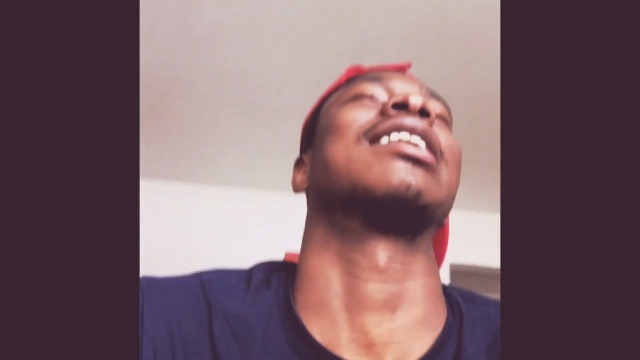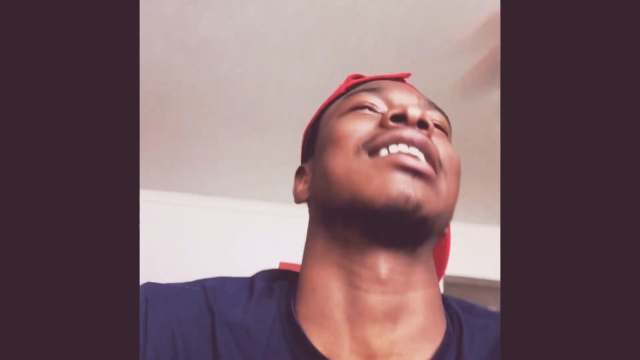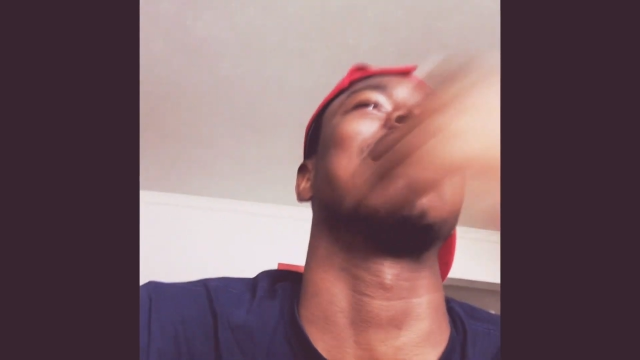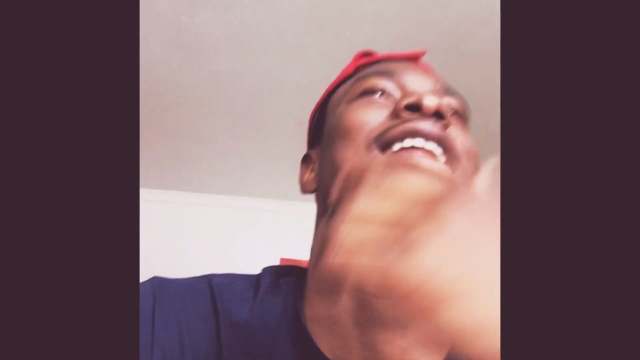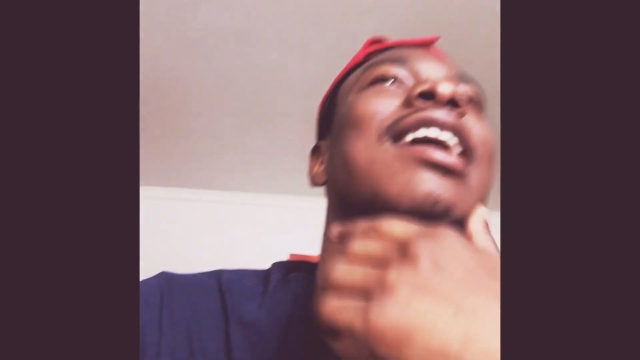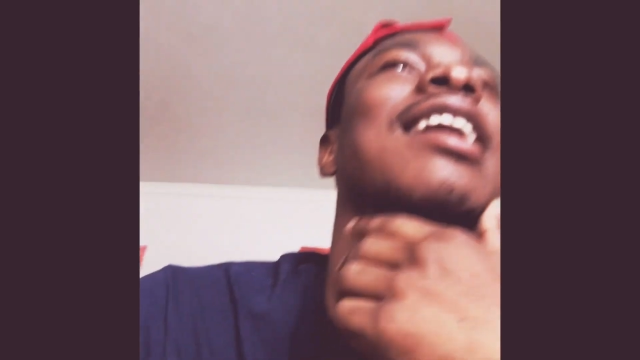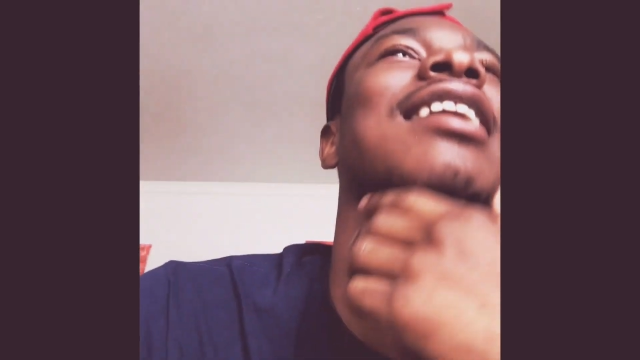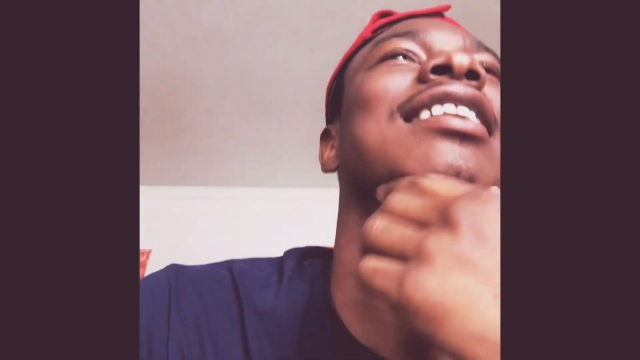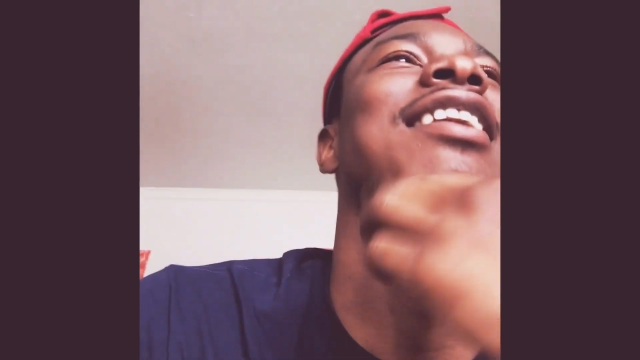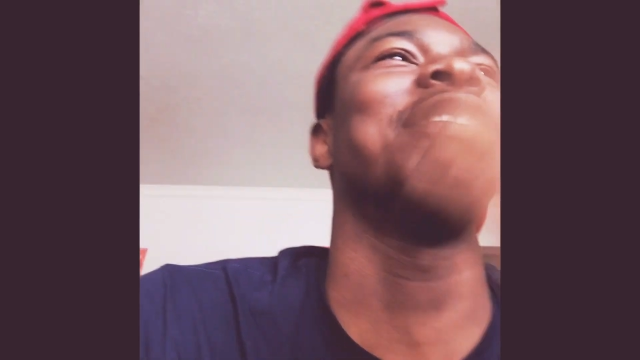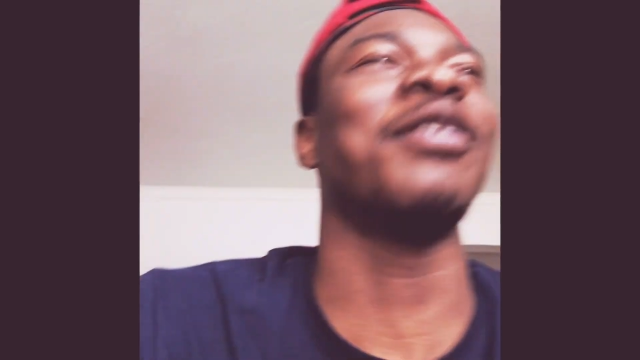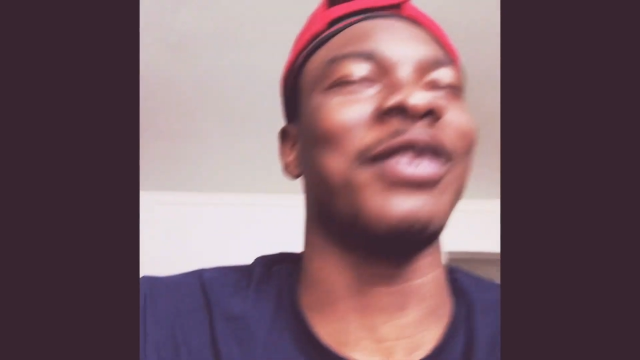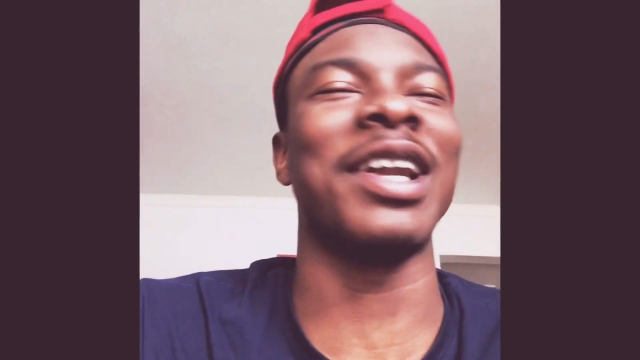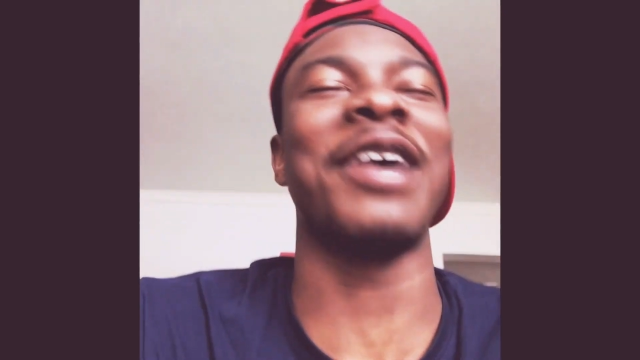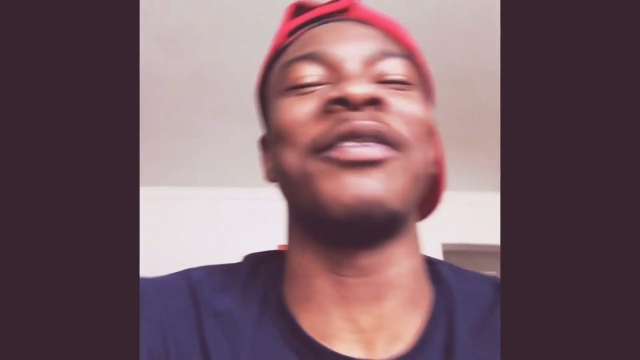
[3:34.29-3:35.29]
like even
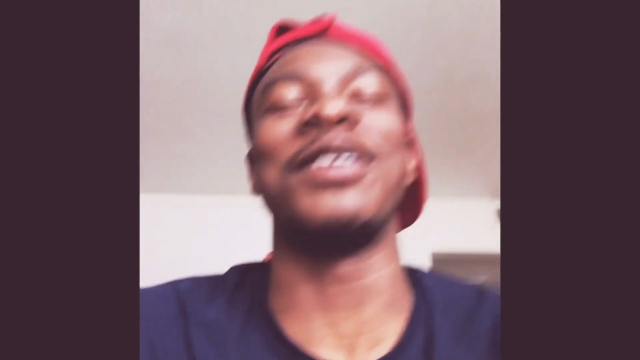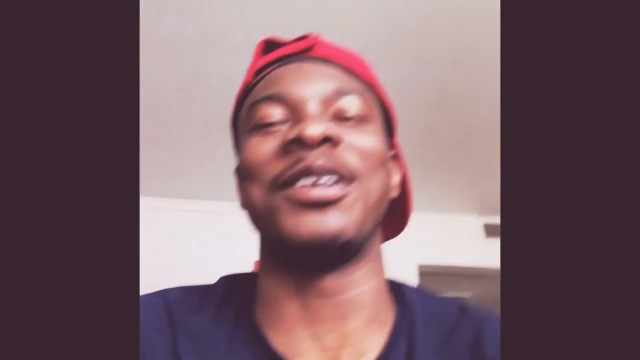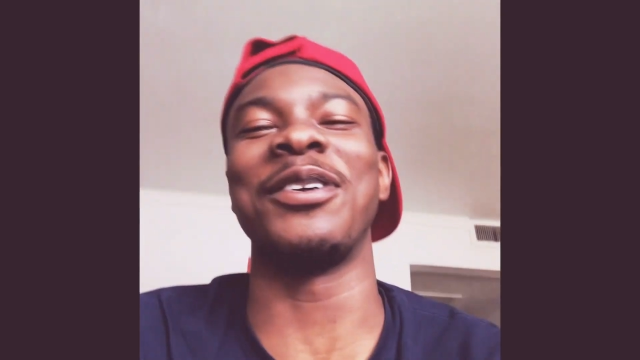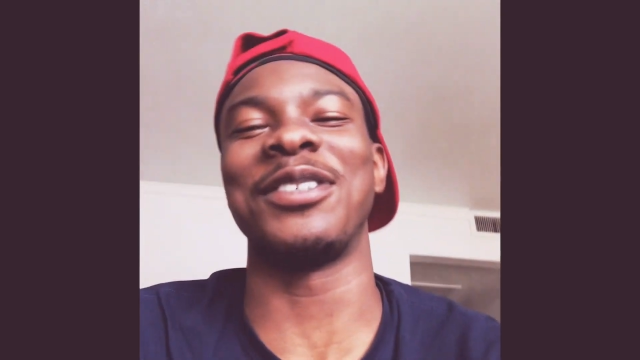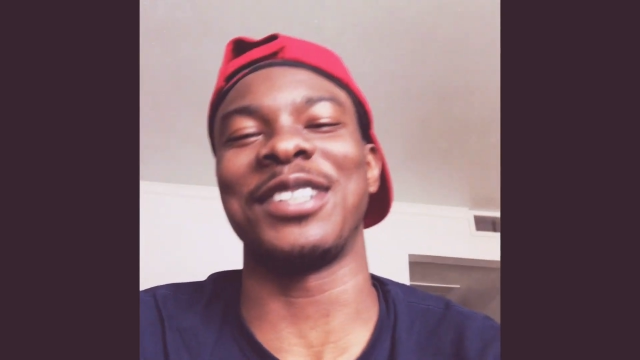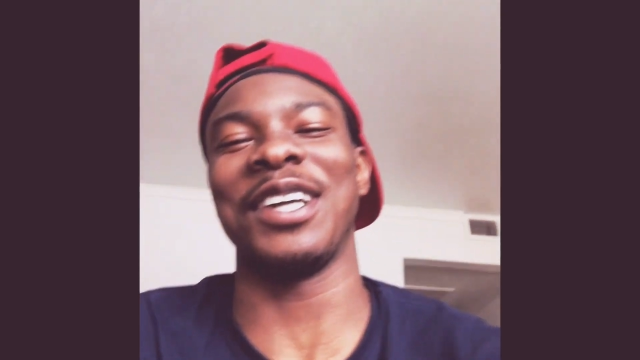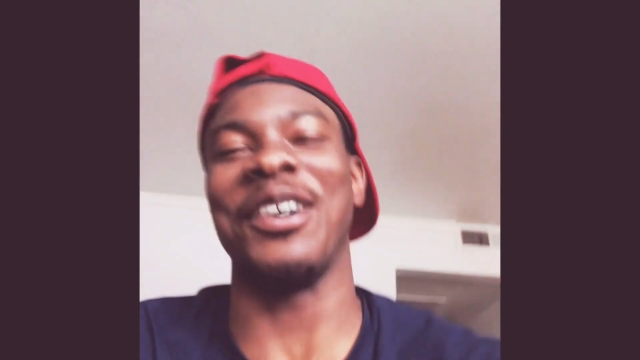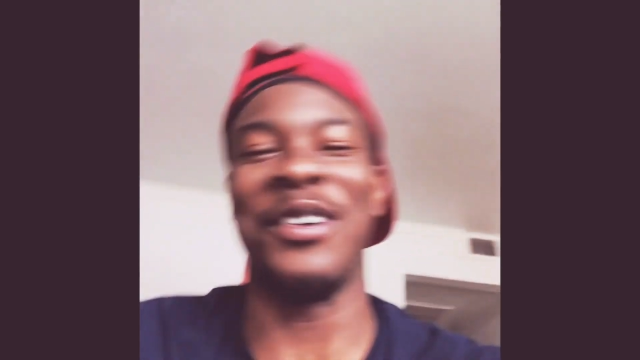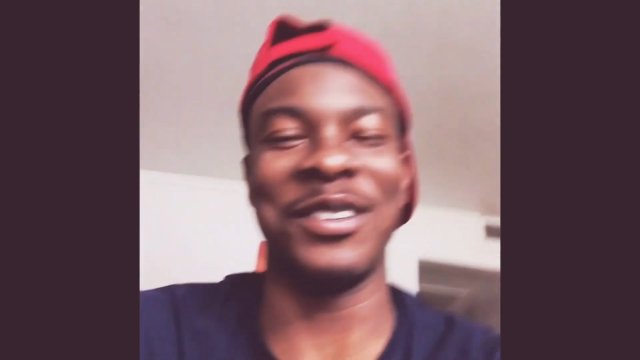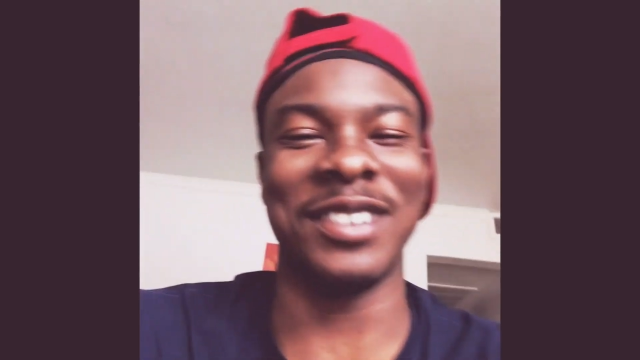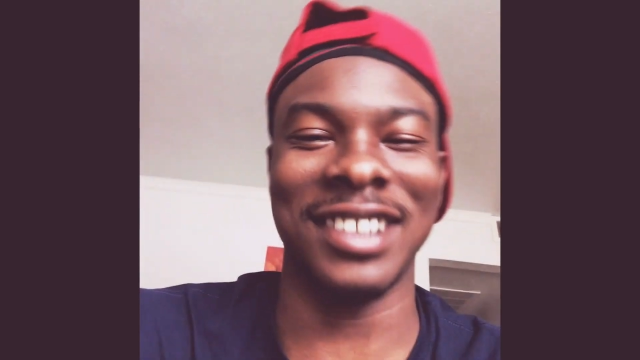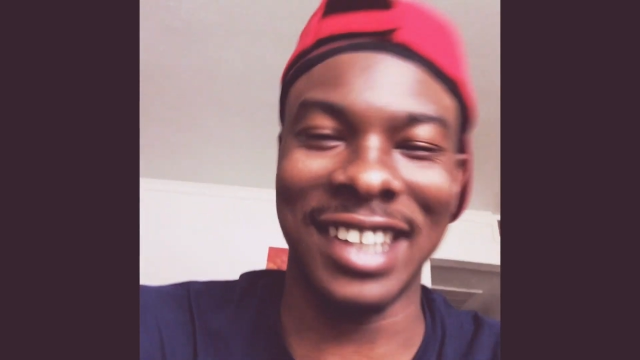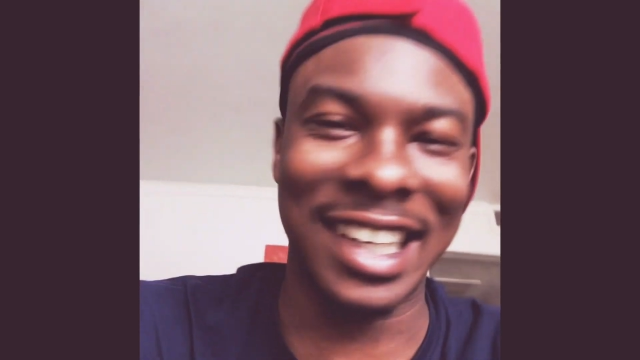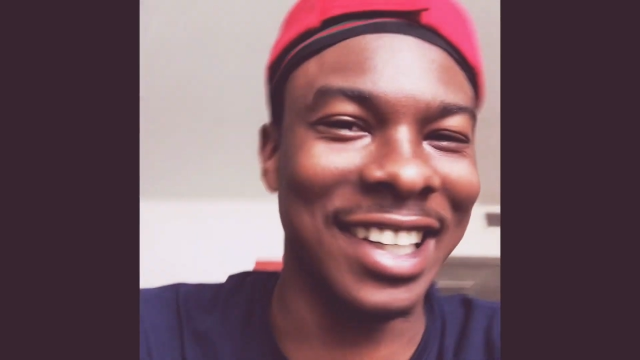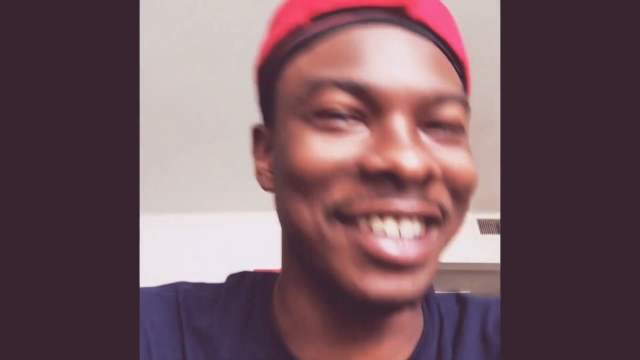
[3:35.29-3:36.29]
when I would do shows.
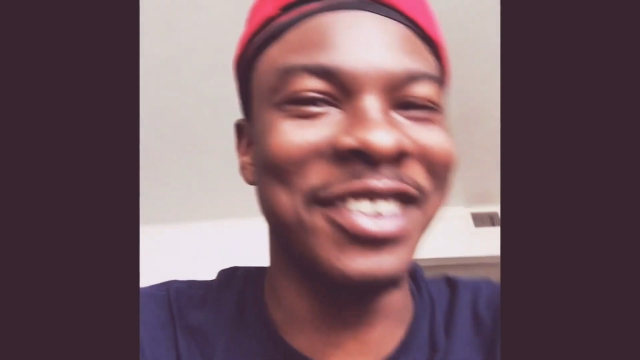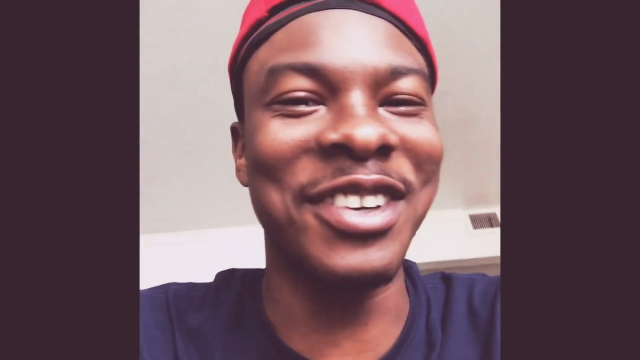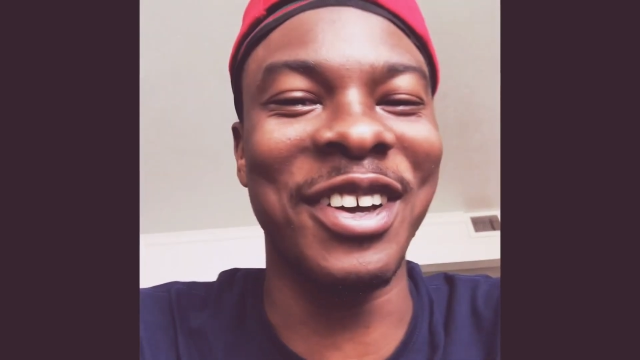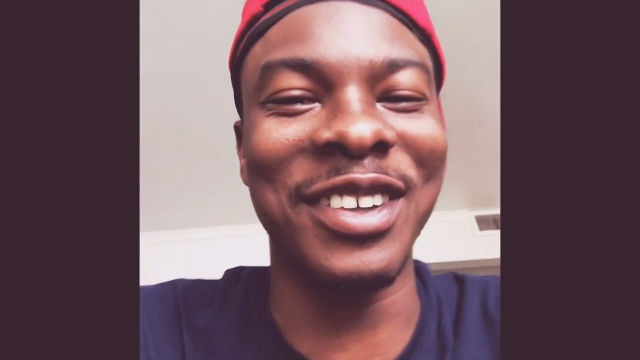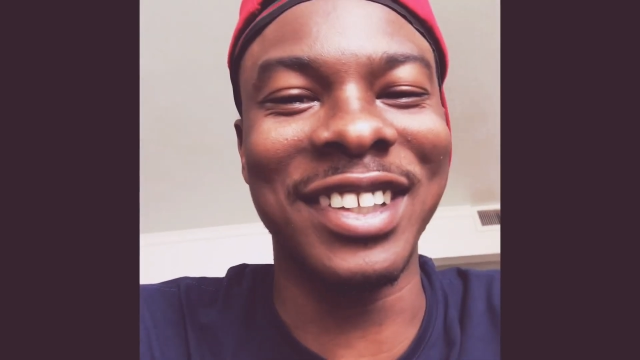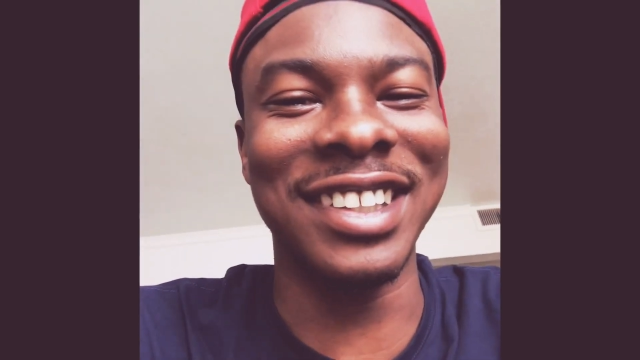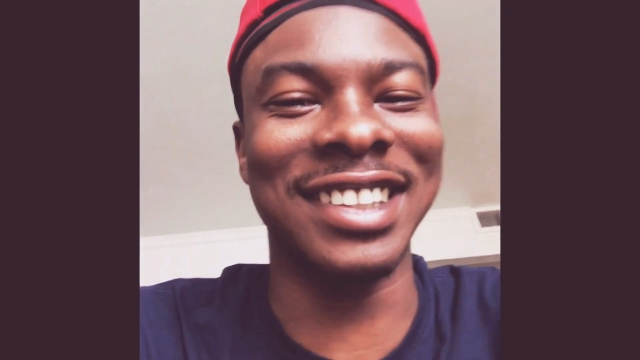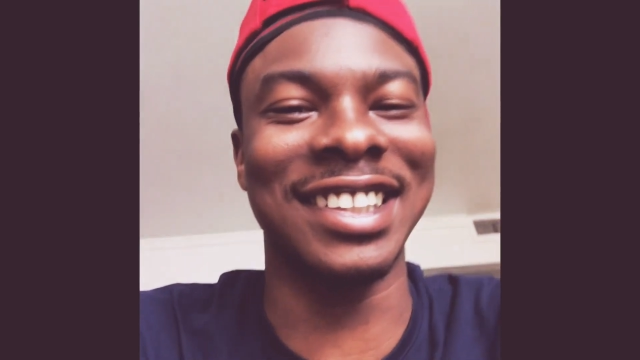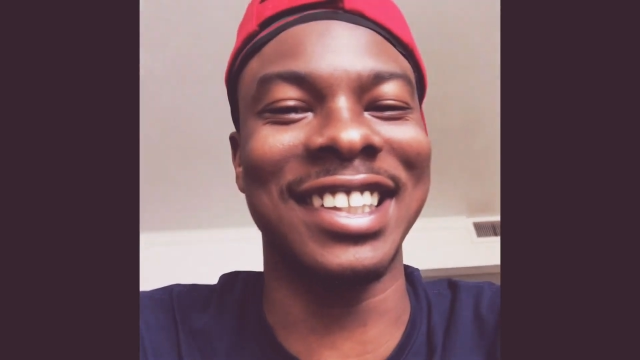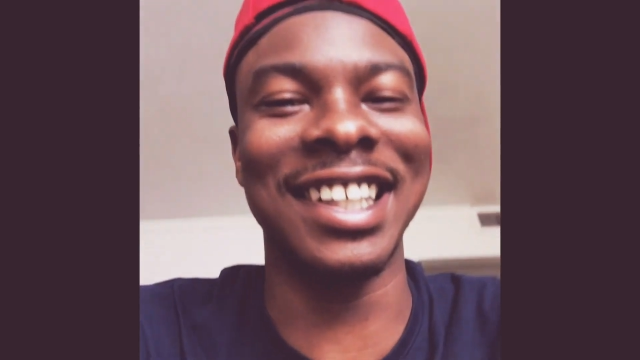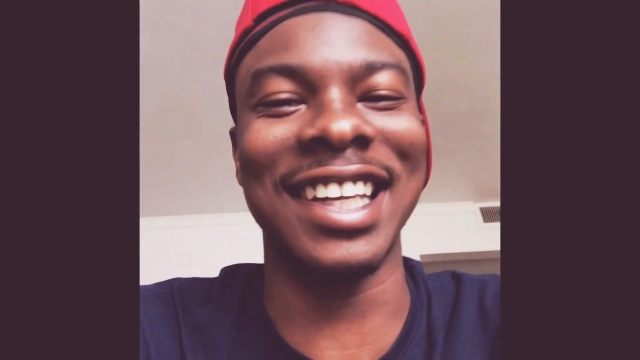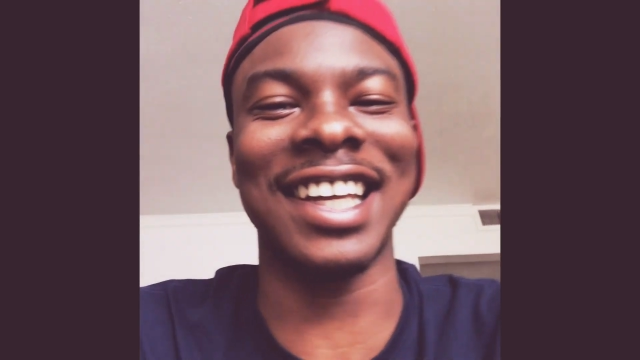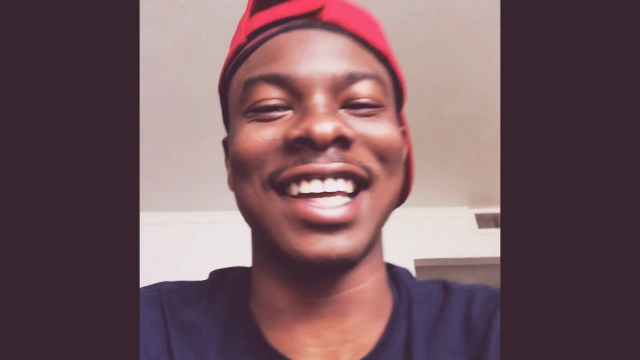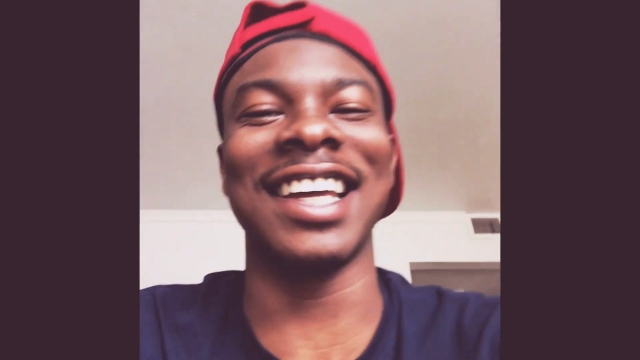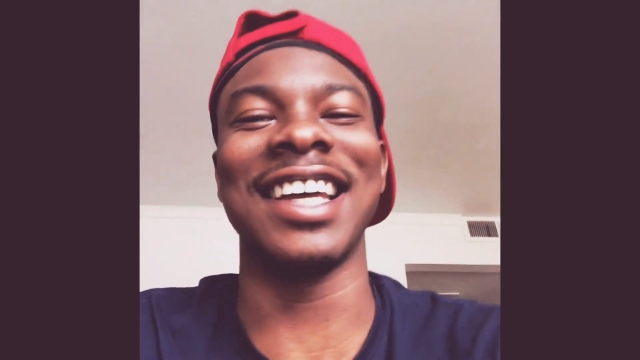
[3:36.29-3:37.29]
And this is
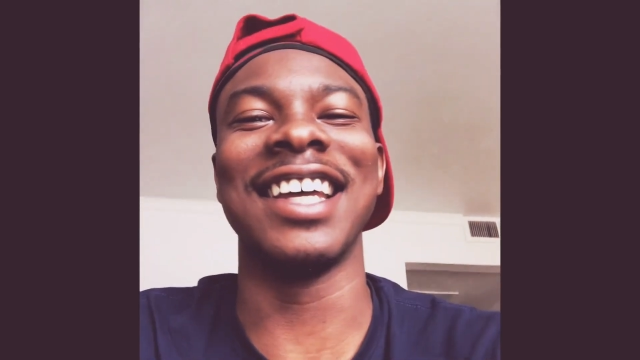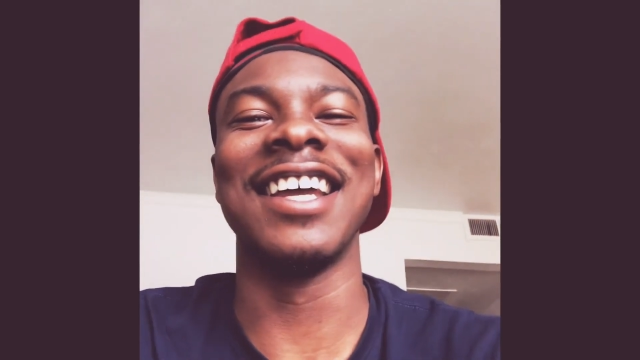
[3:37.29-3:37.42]
nigga.